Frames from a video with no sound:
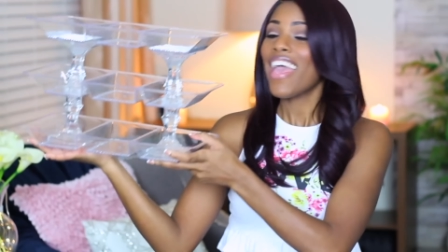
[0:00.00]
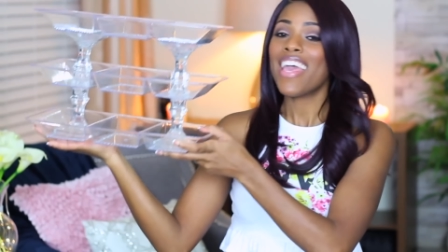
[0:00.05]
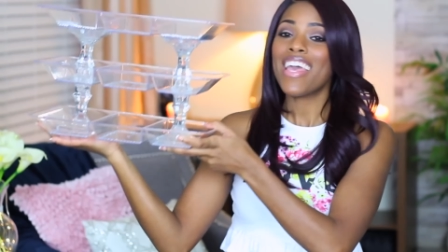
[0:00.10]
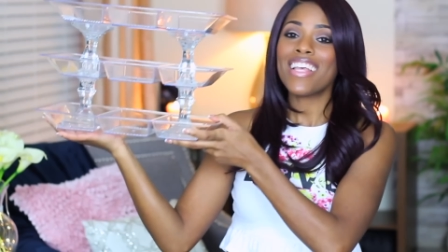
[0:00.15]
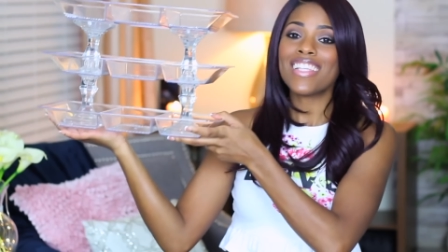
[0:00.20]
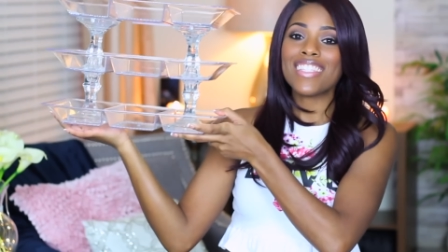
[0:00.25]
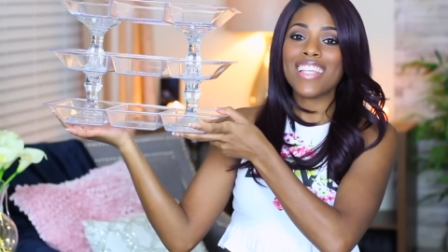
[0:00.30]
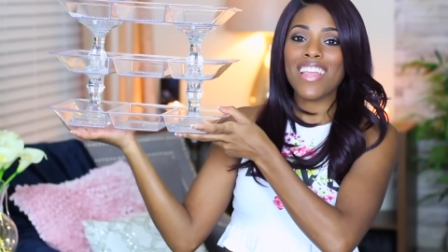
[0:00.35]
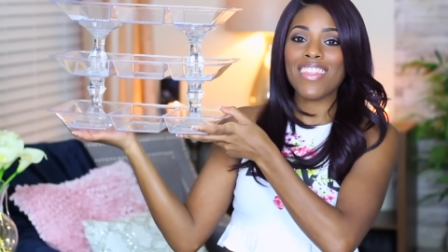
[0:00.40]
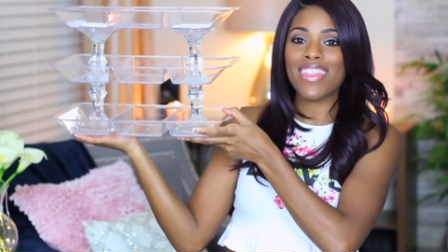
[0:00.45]

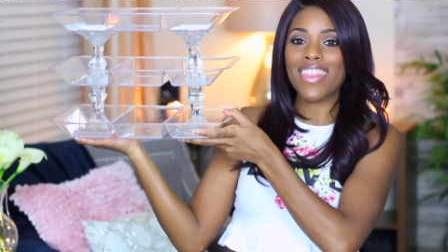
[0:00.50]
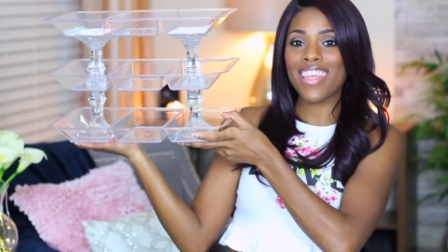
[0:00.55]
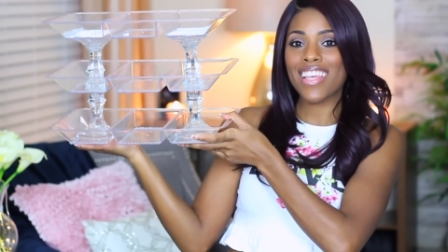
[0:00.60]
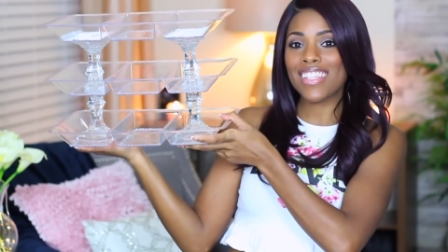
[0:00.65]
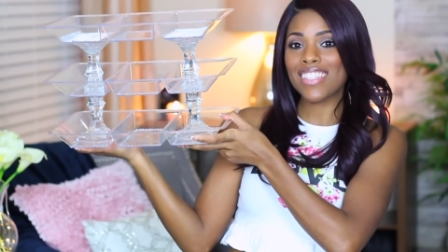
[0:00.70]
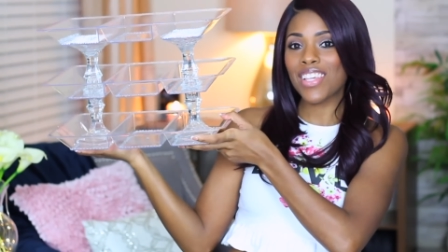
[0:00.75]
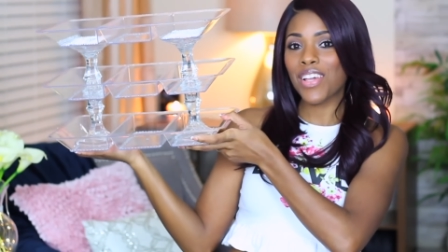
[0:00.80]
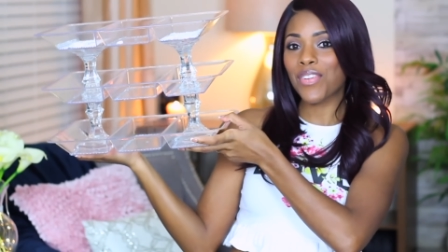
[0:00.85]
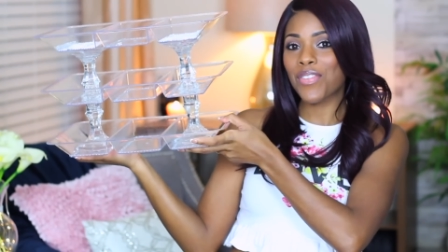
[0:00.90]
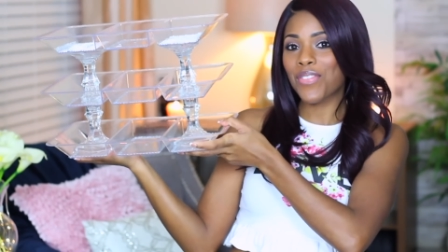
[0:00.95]
It's
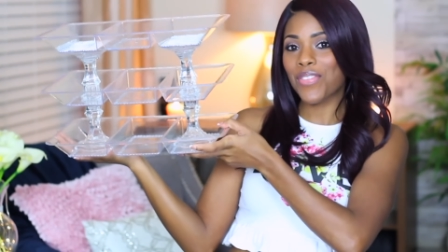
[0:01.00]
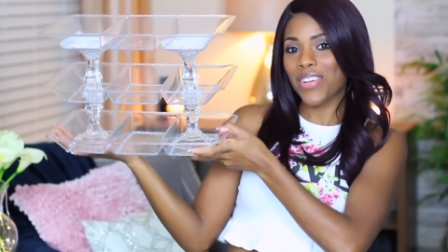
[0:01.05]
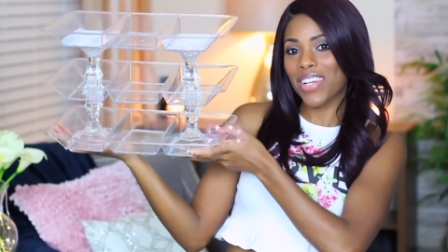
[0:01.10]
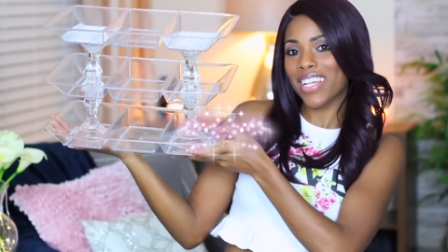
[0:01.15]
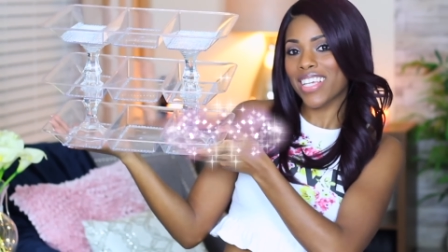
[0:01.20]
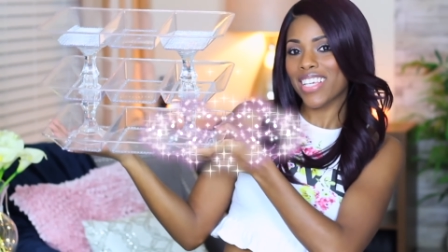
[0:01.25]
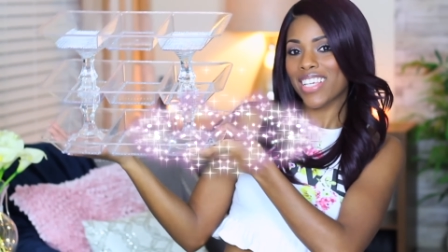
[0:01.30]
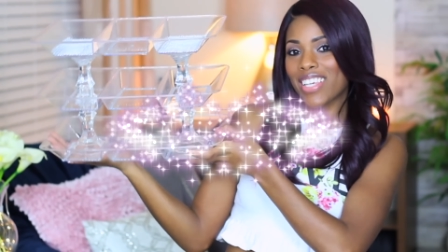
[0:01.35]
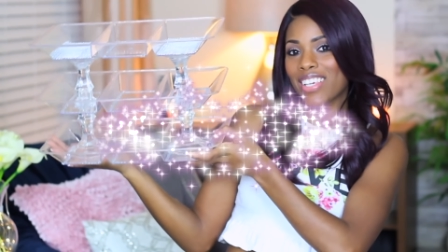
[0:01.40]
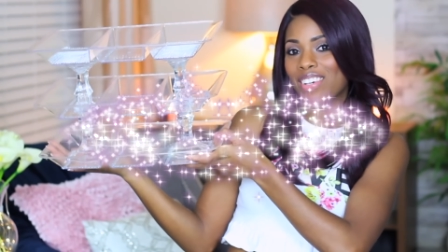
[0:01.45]
this
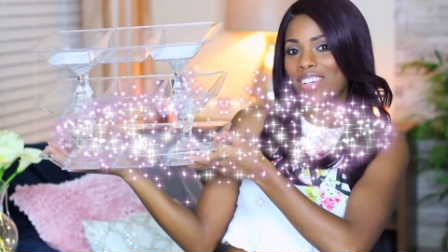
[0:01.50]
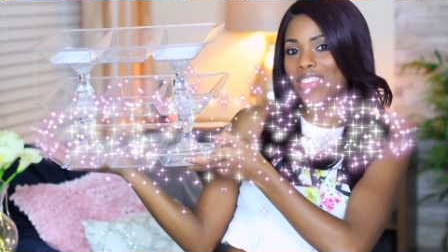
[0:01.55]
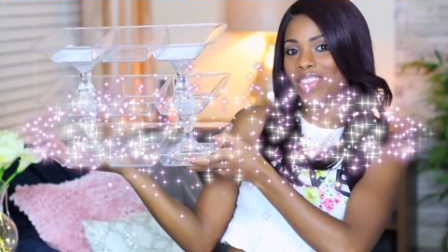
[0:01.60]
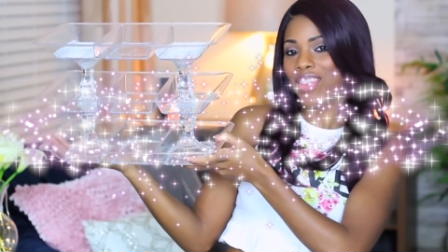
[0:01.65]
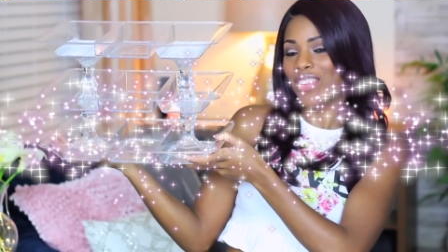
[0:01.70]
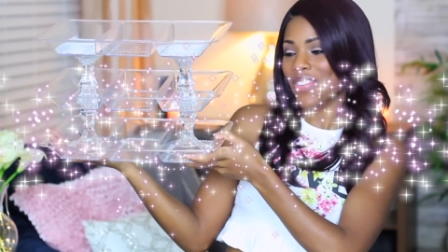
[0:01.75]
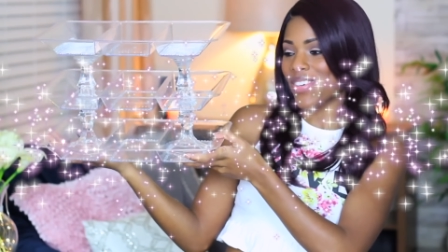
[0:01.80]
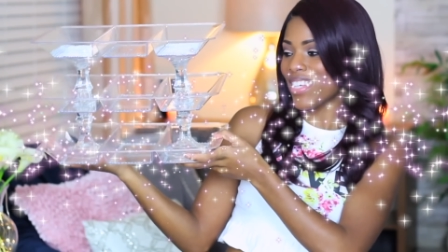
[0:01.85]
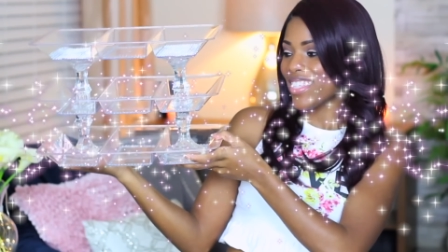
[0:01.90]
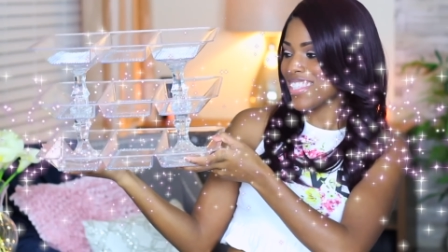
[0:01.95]
really
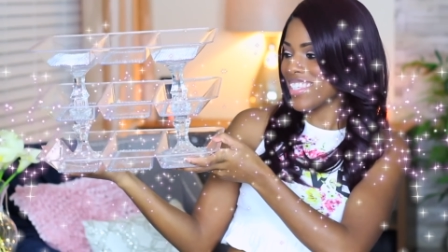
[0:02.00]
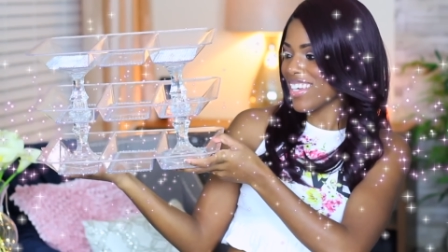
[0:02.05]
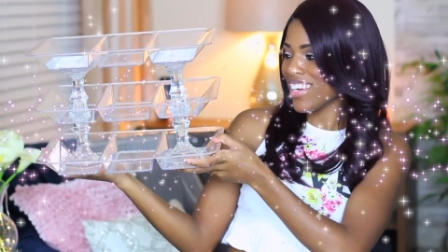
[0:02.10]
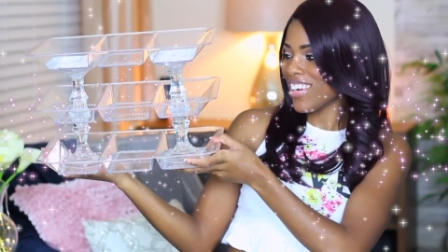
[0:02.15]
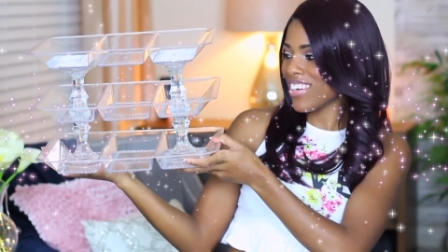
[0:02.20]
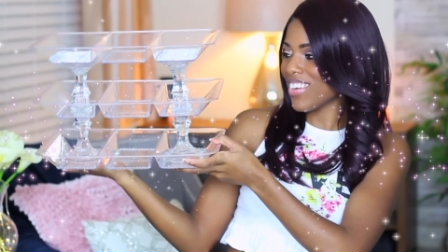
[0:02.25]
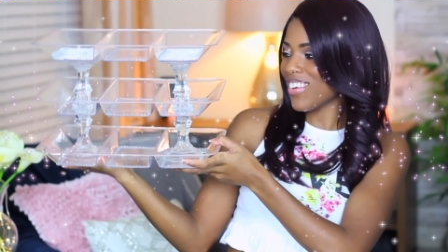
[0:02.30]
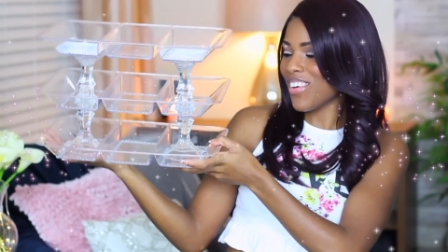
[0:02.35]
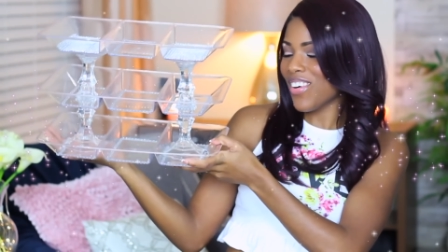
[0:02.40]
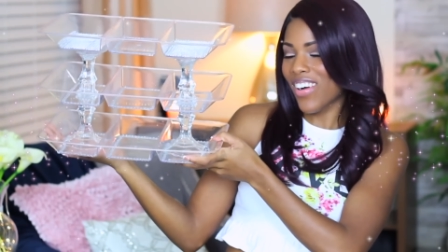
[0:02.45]
cute
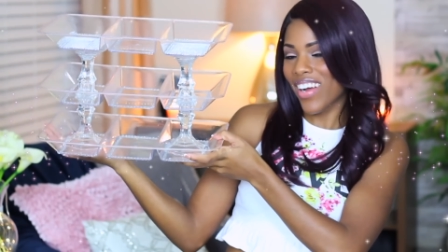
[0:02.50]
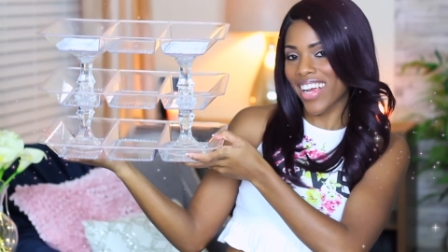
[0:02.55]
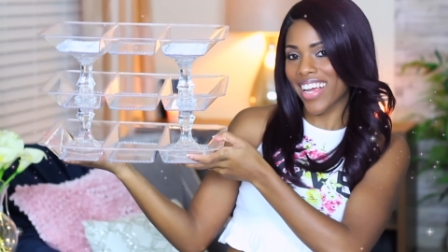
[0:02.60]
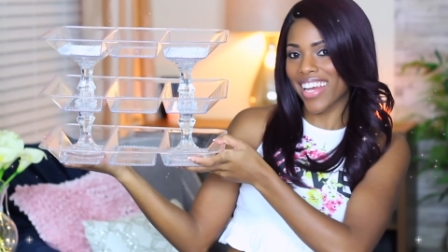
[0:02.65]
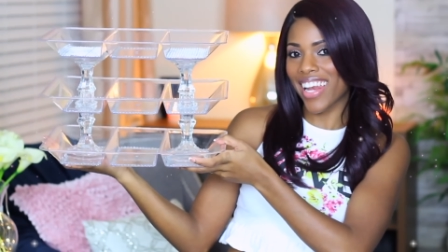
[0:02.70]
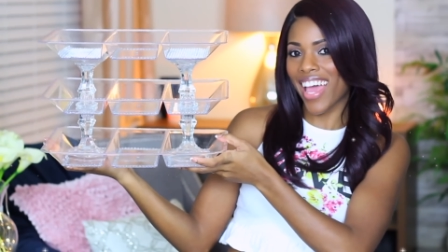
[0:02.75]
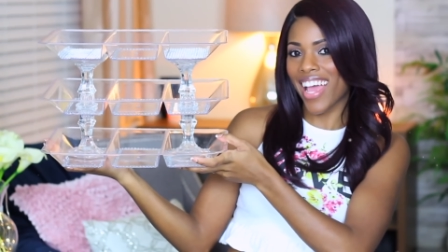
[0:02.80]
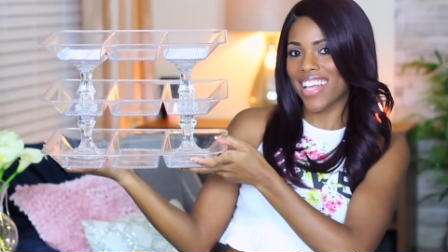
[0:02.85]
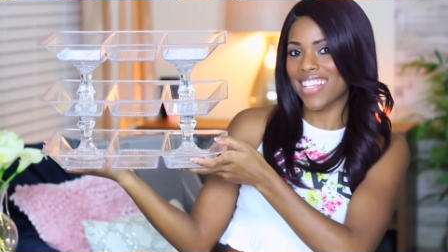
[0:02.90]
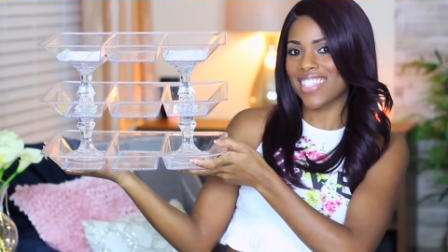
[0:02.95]
three-tiered
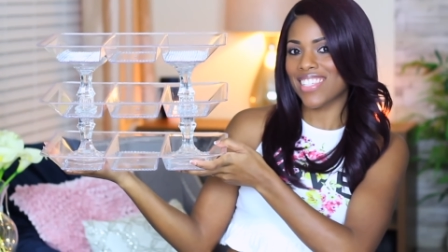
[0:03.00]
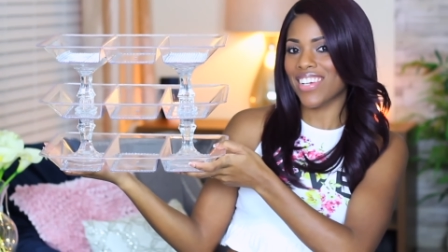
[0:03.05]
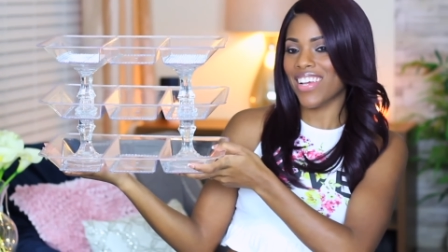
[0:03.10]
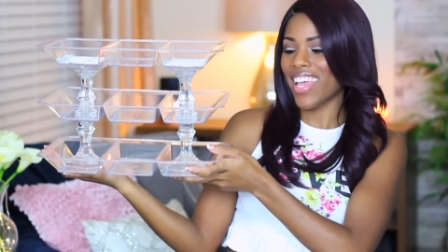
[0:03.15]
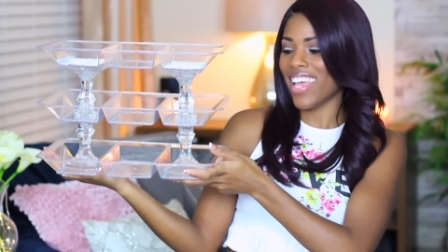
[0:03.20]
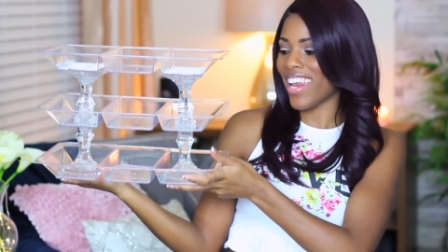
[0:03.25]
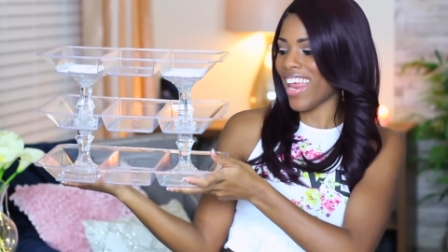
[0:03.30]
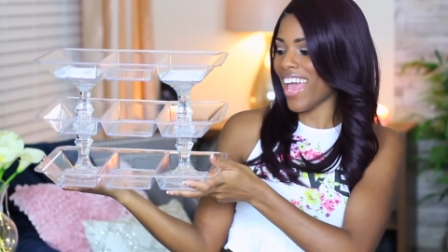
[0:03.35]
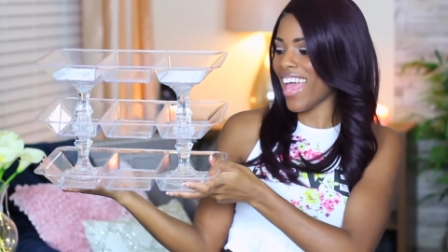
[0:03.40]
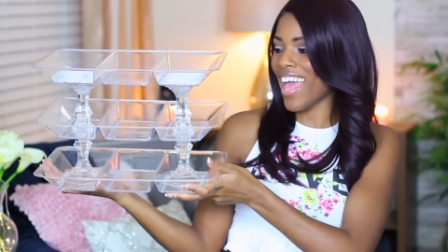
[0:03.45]
organizer
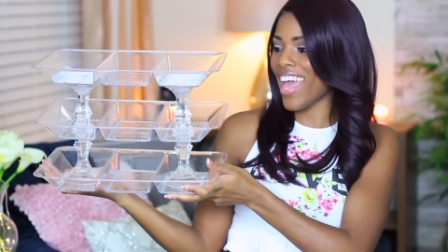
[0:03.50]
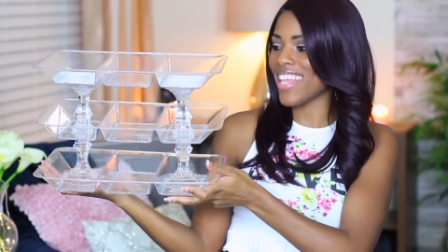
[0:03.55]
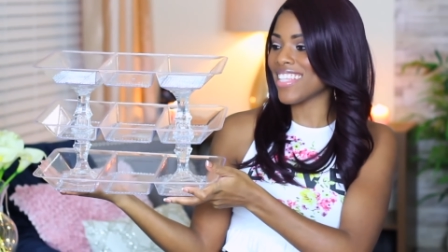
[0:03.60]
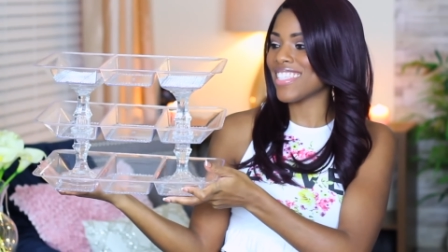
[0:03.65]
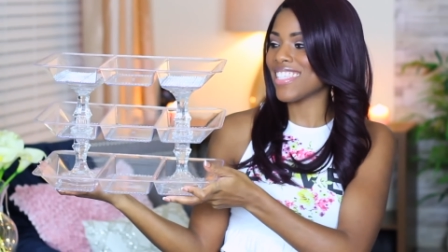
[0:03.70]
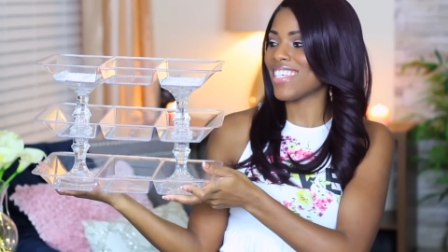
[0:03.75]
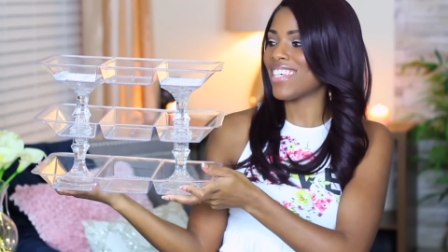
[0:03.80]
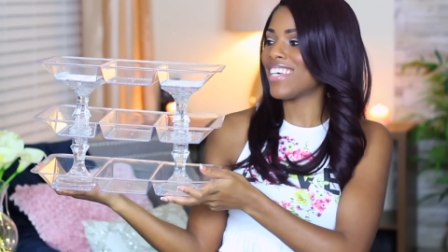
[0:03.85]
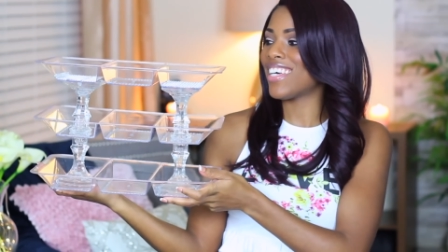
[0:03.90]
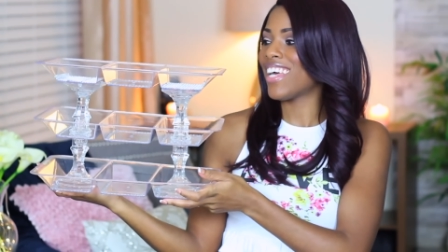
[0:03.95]
and I
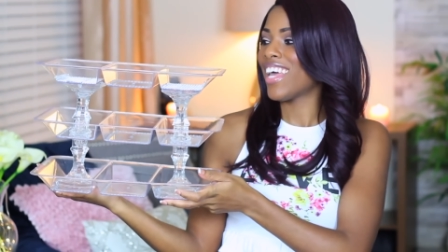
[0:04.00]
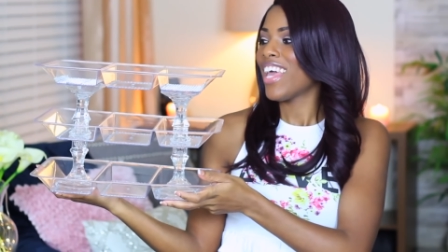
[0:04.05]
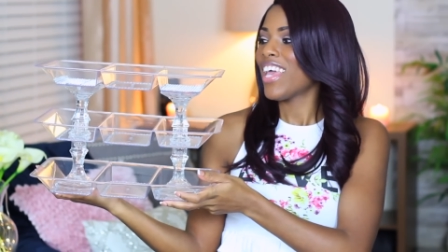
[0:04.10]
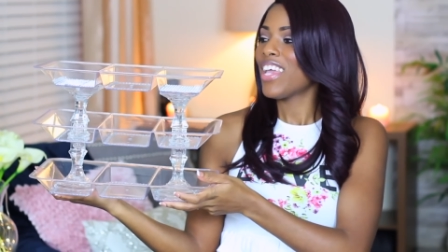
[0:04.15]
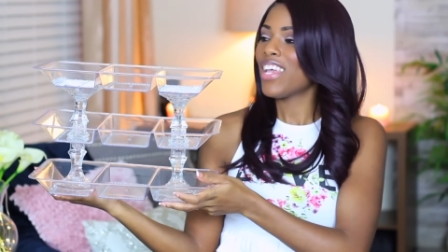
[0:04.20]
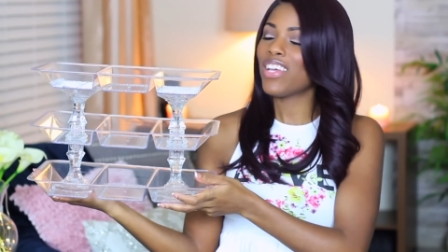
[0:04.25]
had to,